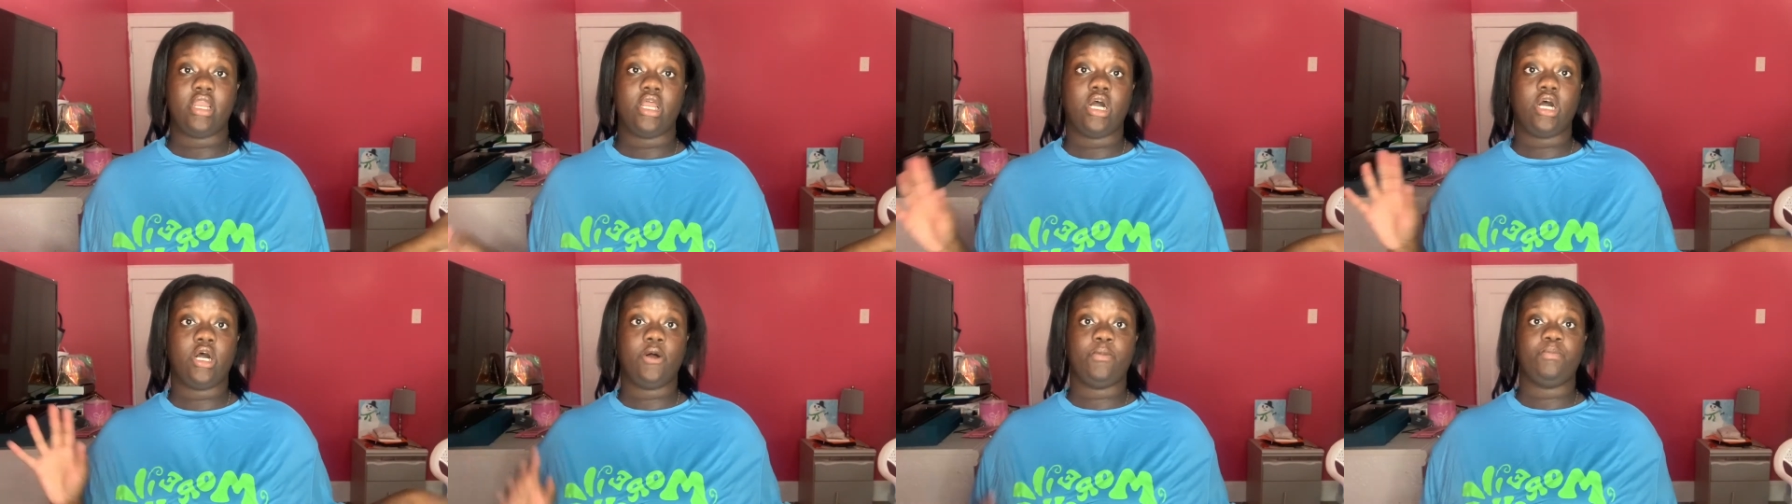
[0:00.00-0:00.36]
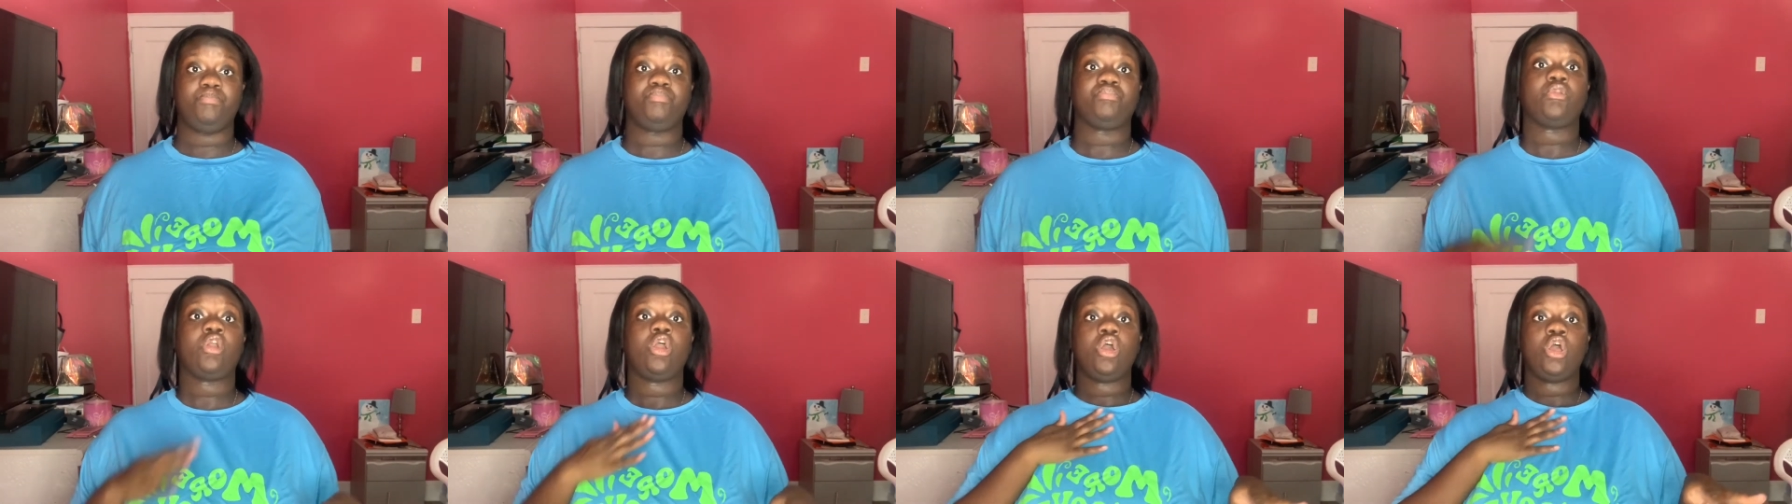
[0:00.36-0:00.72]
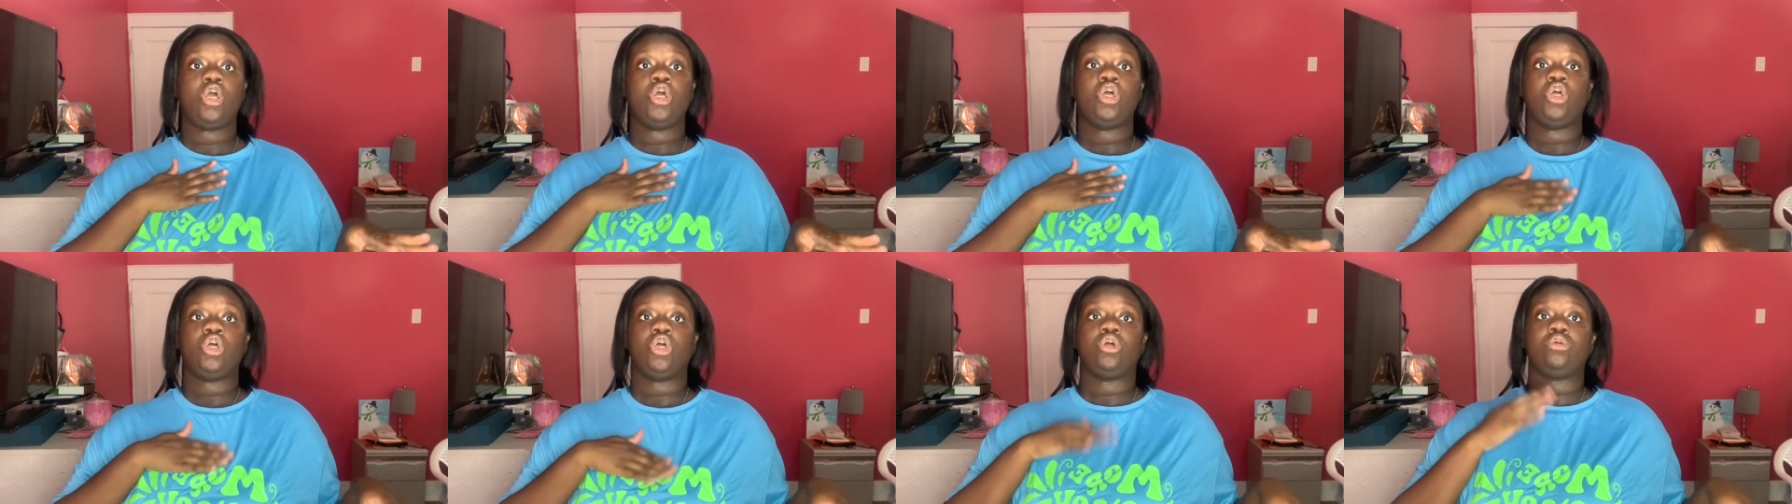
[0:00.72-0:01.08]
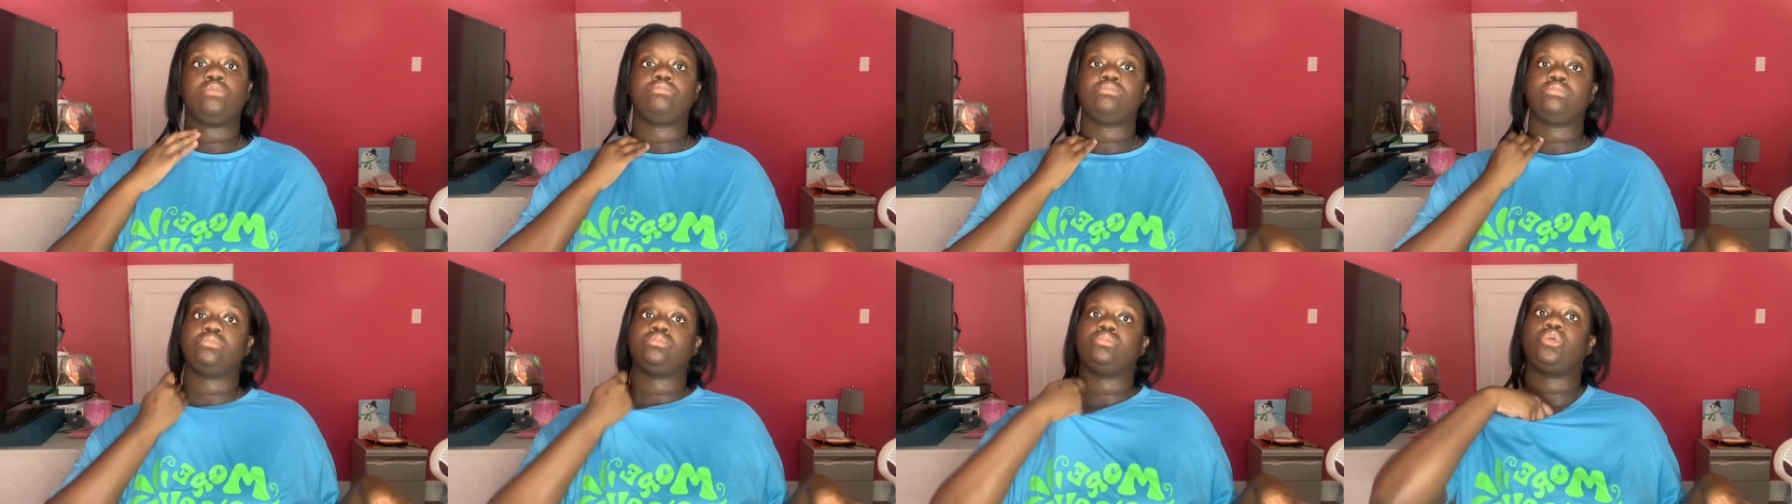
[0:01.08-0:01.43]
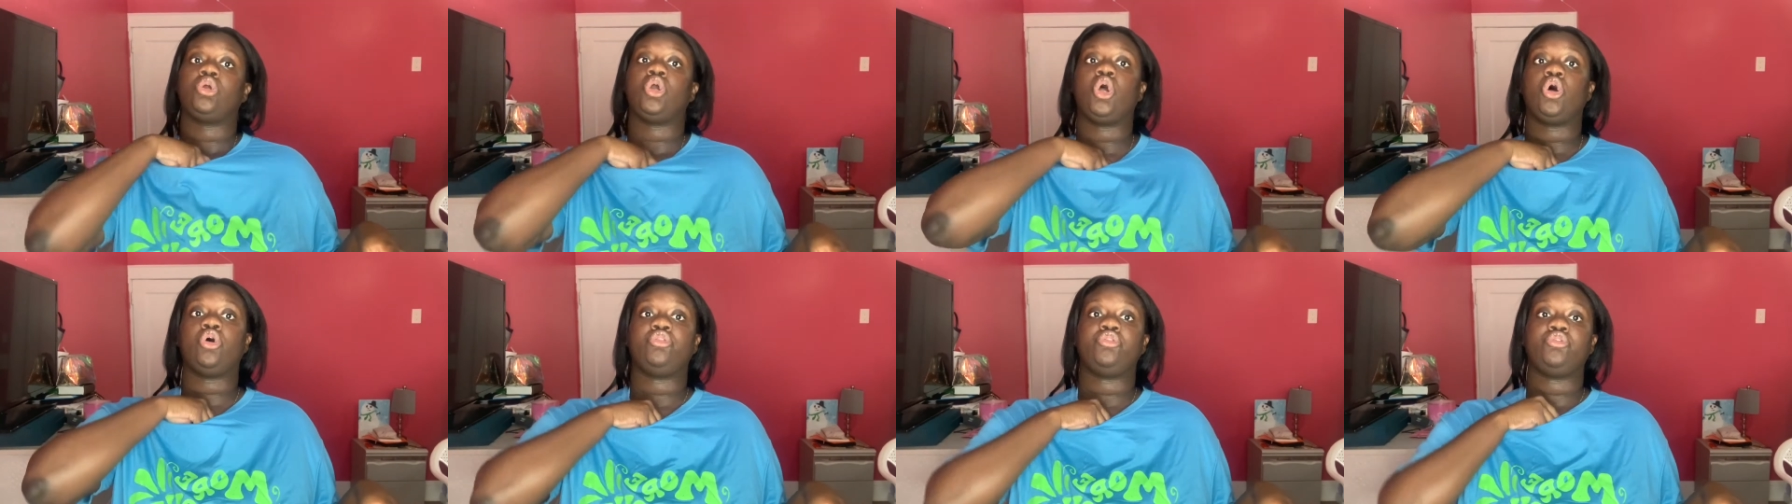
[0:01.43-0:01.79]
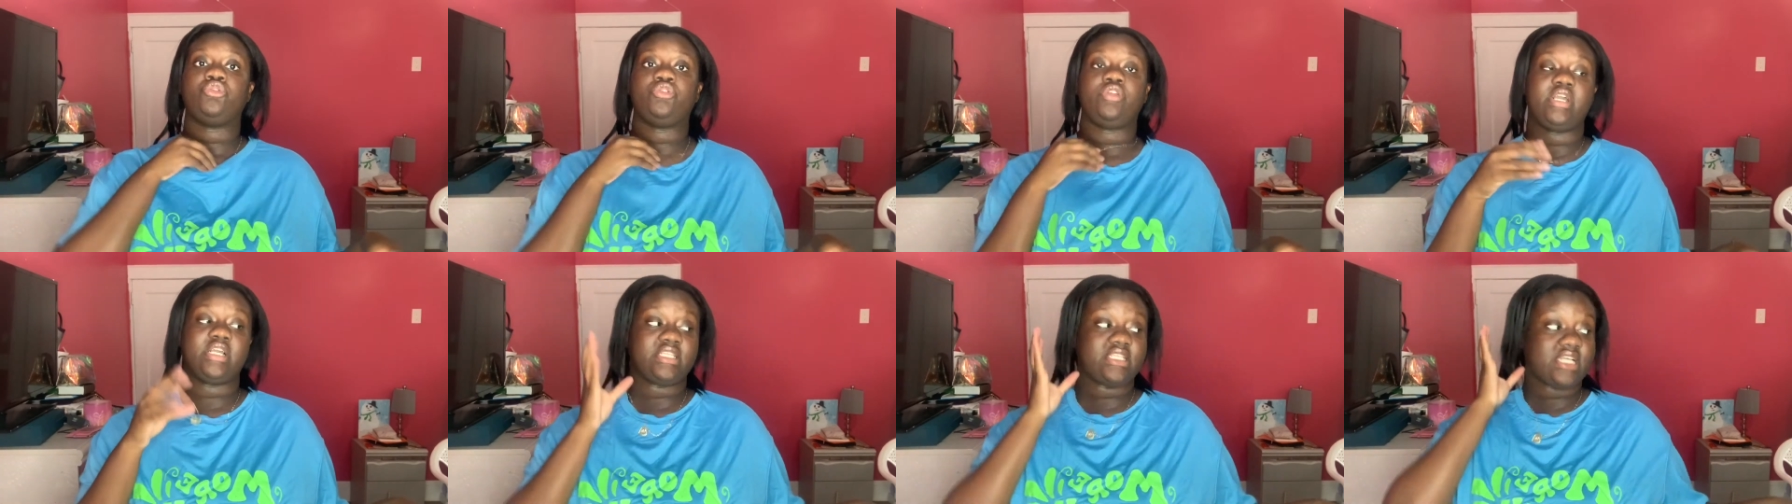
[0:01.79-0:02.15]
um go through
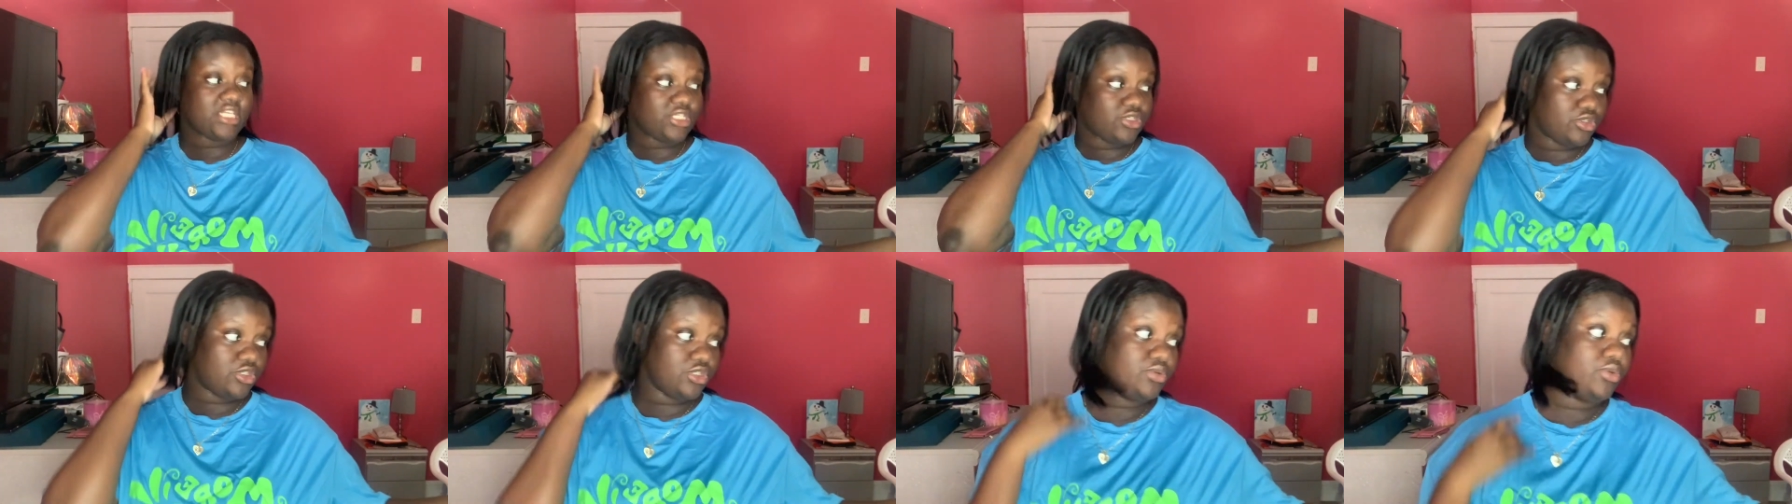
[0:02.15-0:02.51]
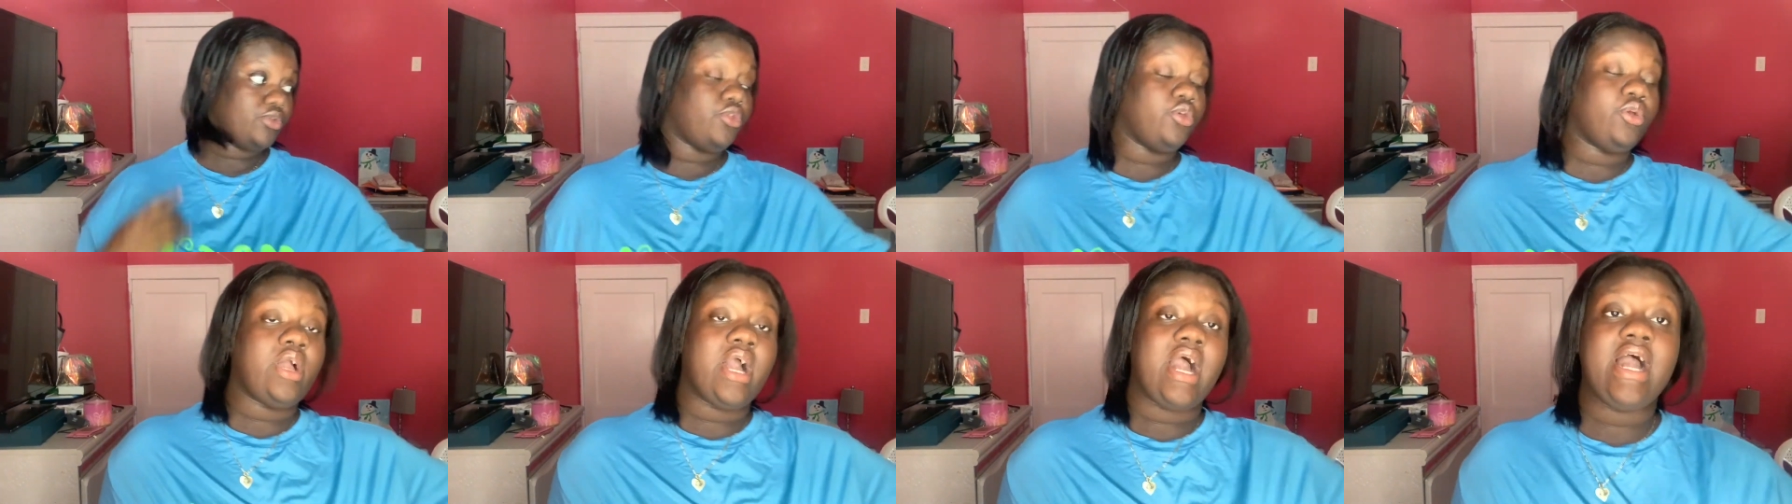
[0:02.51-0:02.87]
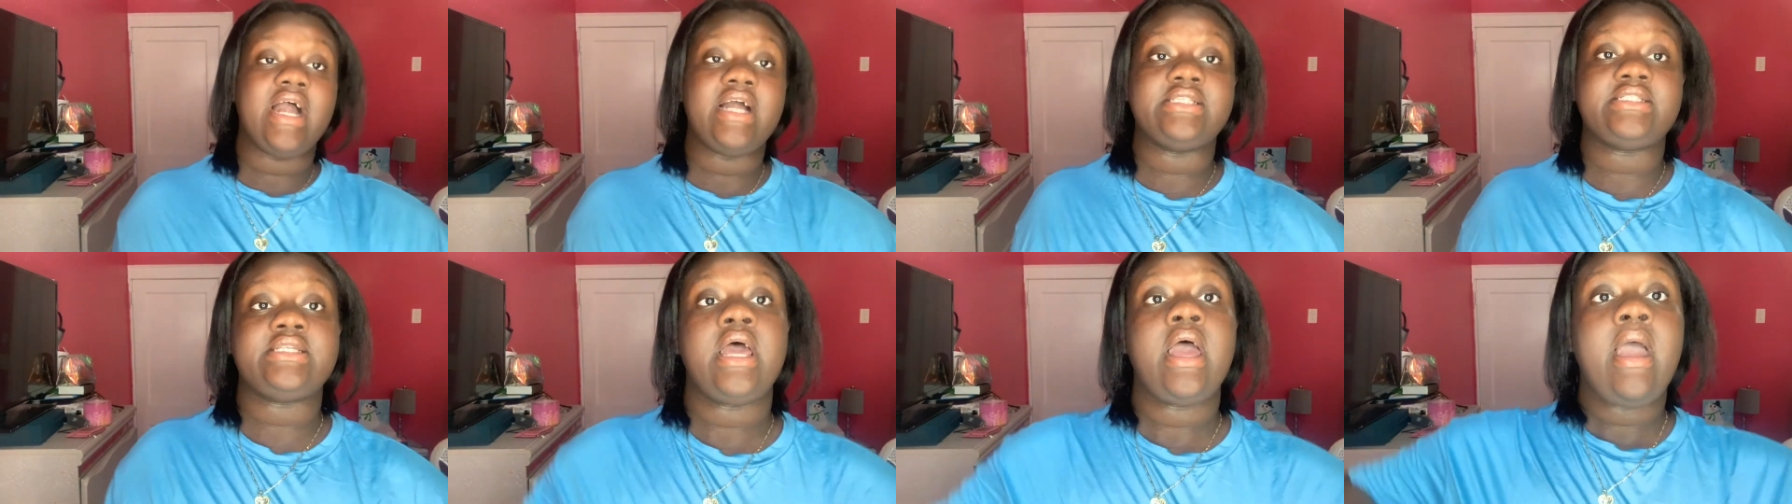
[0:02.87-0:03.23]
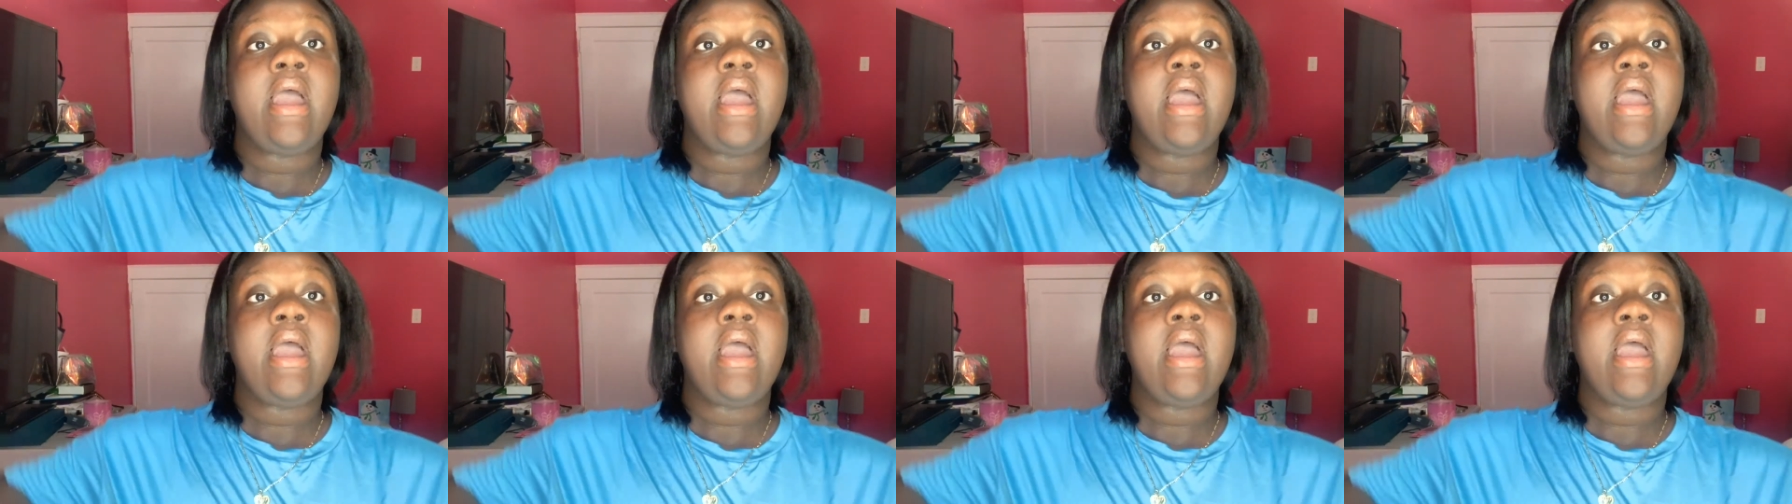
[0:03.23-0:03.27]
the accessories with you guys.